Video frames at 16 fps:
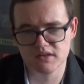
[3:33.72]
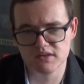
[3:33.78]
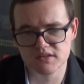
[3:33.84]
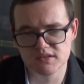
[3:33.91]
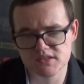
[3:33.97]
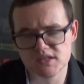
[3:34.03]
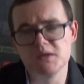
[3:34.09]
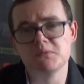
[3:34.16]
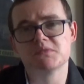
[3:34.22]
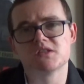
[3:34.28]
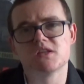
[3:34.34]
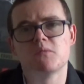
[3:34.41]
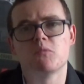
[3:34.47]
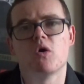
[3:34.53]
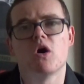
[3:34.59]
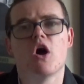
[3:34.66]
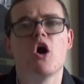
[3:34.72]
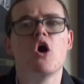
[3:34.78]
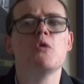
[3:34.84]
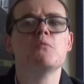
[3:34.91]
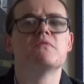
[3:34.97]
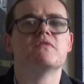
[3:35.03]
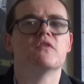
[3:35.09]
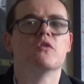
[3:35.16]
seems somewhat
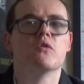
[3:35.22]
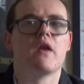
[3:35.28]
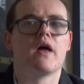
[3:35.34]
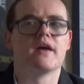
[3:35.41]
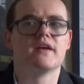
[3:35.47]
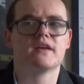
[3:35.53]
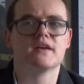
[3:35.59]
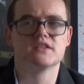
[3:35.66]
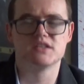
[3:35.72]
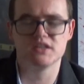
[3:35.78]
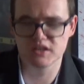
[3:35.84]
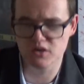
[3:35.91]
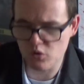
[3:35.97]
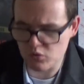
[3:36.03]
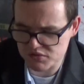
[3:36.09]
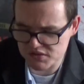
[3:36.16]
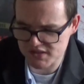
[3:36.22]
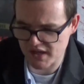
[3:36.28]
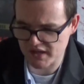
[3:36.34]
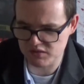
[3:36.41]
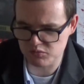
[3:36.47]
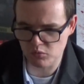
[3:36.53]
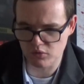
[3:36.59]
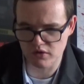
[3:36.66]
hopeful, like, because he calls his
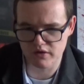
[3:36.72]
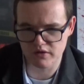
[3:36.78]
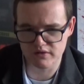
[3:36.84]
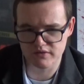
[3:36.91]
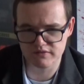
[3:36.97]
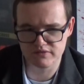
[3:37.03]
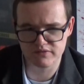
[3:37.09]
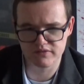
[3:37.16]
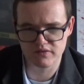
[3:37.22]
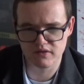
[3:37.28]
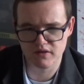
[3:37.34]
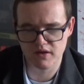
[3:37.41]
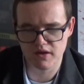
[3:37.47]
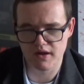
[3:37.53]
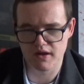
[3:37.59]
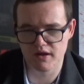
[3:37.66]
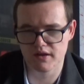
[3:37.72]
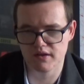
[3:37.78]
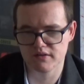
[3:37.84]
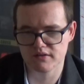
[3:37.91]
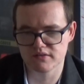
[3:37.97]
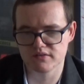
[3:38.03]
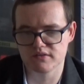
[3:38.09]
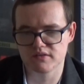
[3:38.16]
ex-wife
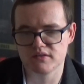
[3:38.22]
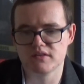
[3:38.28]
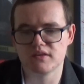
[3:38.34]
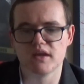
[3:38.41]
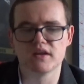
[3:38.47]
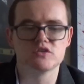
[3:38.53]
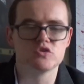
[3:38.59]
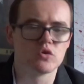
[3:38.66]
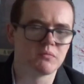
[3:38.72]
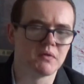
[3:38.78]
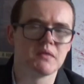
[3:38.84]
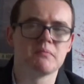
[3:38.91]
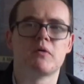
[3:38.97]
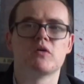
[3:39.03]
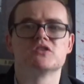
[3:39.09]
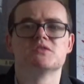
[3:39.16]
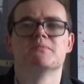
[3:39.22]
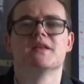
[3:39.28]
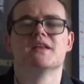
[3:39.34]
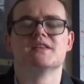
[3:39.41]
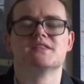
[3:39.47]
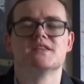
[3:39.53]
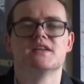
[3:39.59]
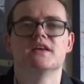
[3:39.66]
and they talk about the
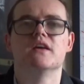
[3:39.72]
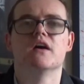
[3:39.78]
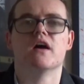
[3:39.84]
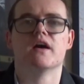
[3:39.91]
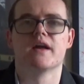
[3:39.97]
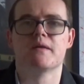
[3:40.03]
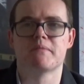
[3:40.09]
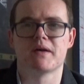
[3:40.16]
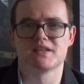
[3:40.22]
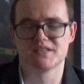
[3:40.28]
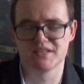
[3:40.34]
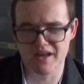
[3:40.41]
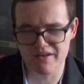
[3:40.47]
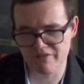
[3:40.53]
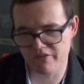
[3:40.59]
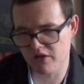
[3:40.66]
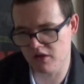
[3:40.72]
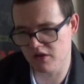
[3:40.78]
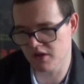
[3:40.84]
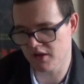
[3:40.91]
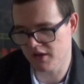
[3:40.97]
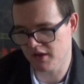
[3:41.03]
possibility of getting back together,